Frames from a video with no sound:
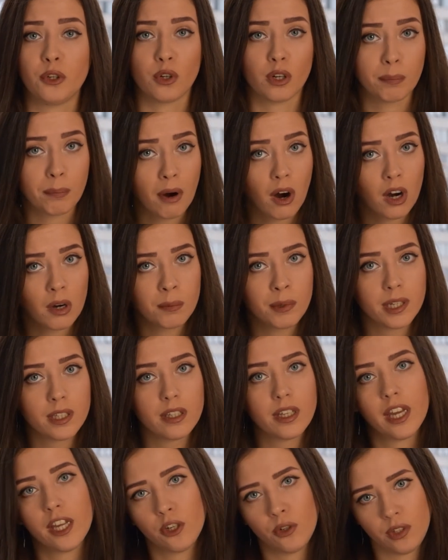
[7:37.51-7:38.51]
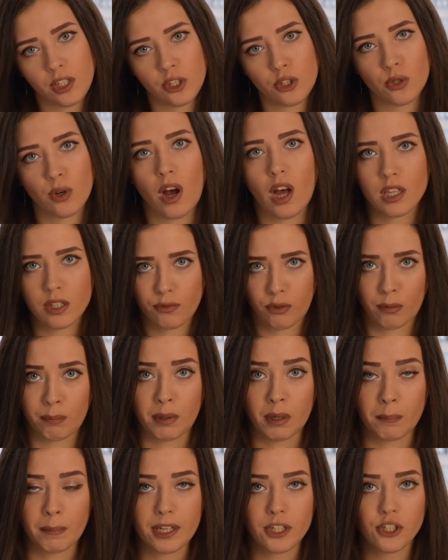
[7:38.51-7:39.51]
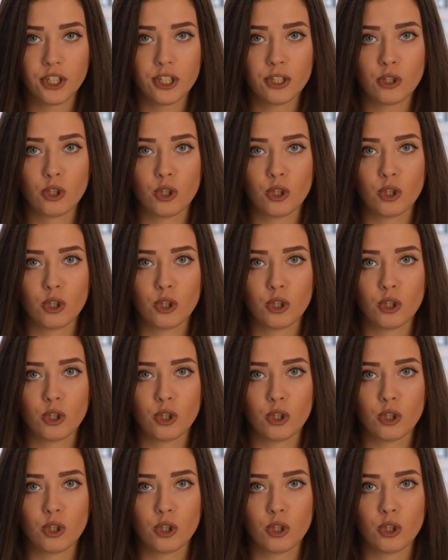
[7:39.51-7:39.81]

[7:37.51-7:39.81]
your apartment and you need to ask for permission,